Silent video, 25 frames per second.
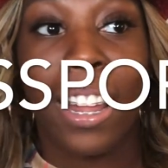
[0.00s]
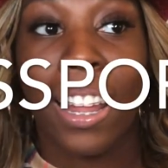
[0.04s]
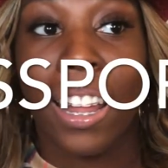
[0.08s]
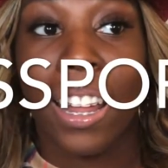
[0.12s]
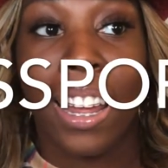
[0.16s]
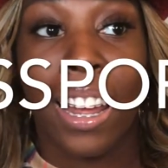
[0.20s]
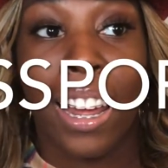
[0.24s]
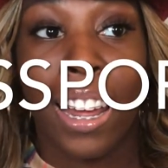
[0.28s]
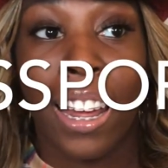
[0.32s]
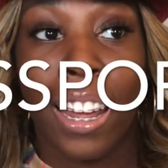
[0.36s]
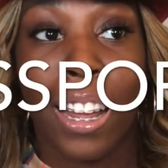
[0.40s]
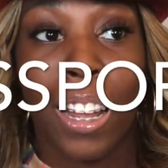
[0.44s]

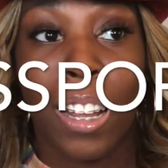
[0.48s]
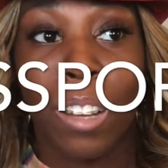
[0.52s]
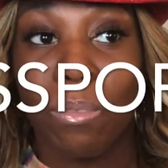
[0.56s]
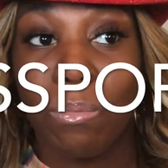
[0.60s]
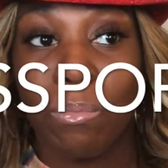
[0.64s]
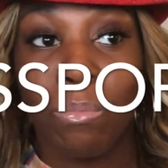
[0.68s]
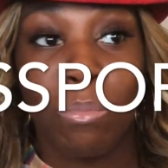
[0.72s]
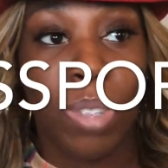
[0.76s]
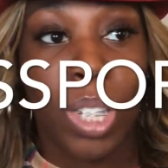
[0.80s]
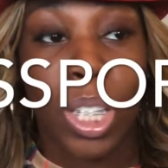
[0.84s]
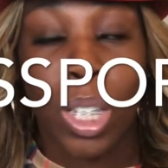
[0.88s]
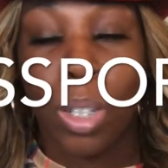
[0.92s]
and
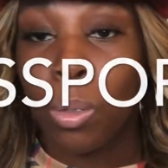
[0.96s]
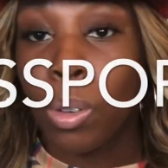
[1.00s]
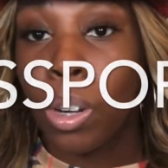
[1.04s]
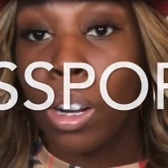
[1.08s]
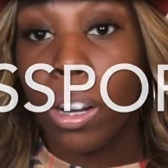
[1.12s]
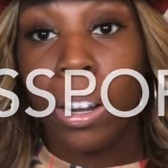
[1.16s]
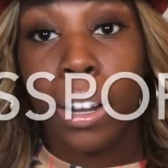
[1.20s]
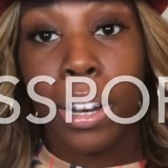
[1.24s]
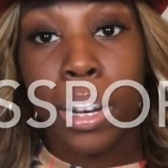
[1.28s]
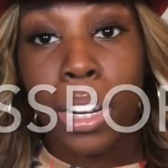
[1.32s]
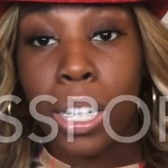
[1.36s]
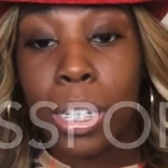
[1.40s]
real
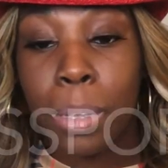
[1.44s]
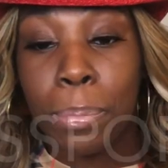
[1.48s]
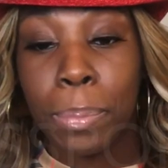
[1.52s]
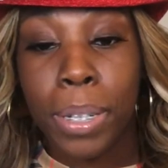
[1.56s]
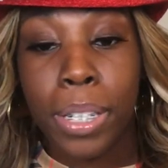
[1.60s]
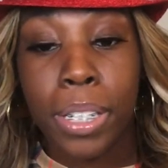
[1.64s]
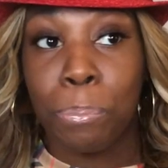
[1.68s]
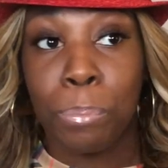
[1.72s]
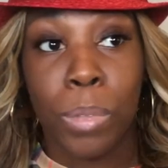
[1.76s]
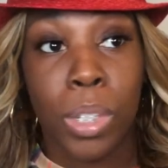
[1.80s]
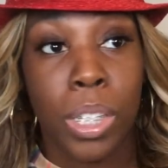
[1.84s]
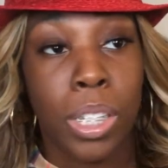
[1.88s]

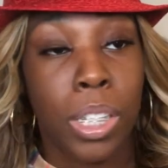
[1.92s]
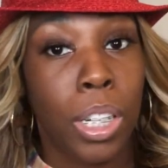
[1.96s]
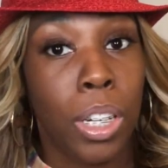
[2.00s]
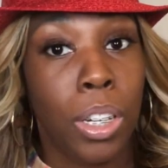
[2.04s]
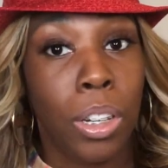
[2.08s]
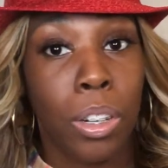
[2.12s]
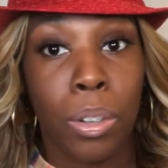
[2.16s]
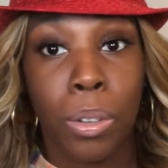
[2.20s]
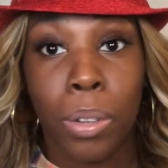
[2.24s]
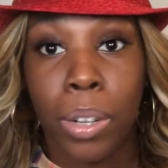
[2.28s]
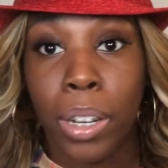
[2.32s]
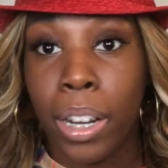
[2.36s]
inexpensive
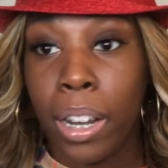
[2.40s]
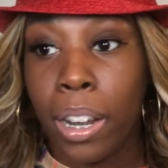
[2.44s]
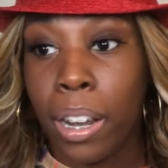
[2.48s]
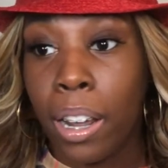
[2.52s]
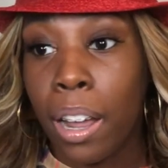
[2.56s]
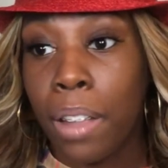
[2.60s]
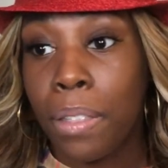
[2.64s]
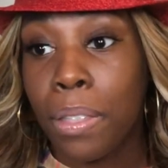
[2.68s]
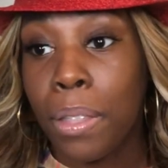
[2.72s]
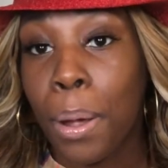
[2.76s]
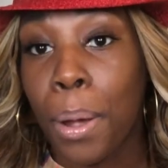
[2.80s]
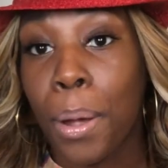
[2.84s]
scenery,
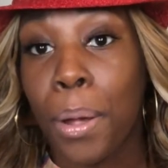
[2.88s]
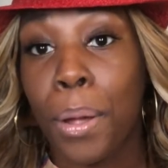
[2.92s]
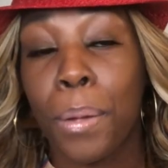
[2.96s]
and